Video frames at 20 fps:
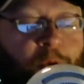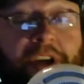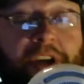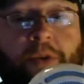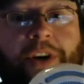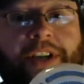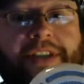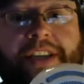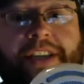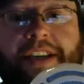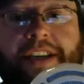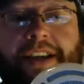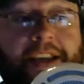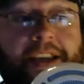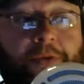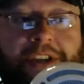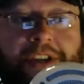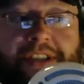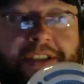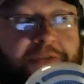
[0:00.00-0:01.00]
he was
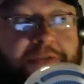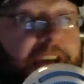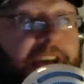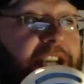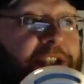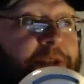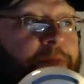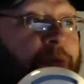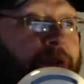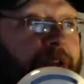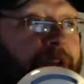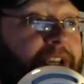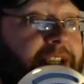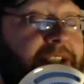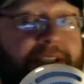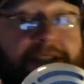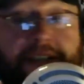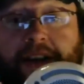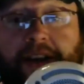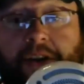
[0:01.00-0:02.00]
the fashion police,
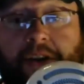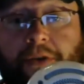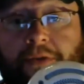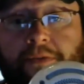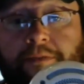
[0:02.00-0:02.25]
so